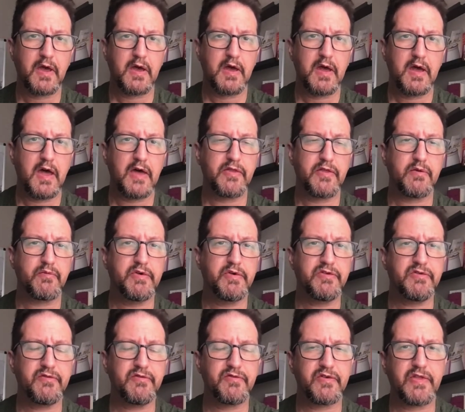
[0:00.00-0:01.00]
And the
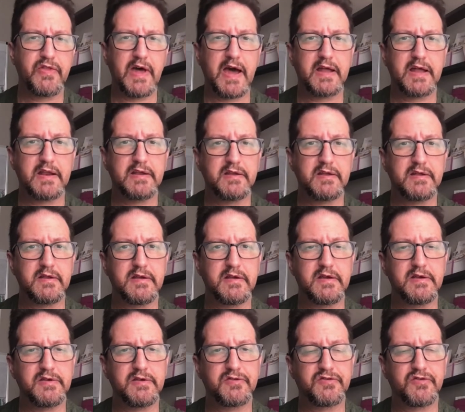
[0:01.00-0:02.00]
reason for that
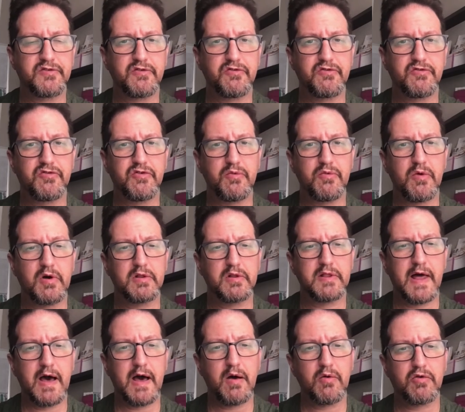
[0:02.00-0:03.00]
is to
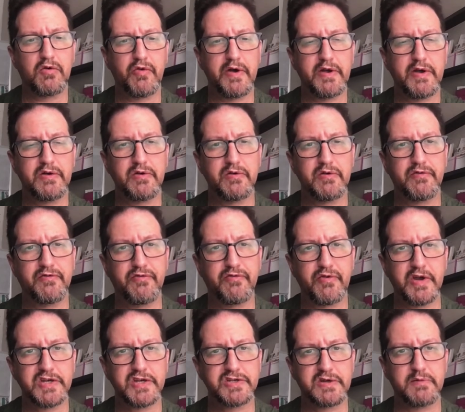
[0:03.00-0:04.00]
allow greater
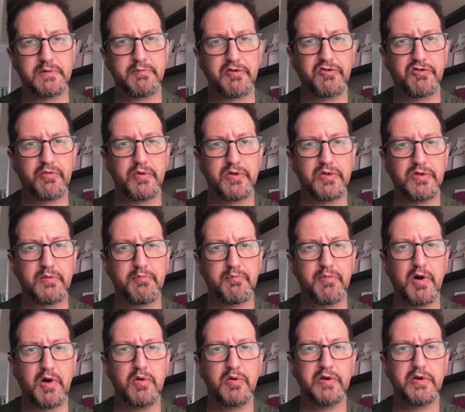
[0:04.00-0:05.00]
friction between the
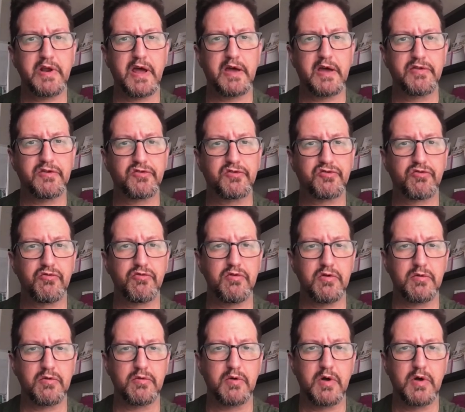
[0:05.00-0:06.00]
bone and the
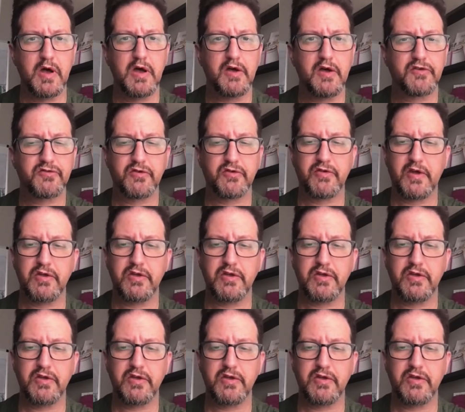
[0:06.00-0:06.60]
screw so that you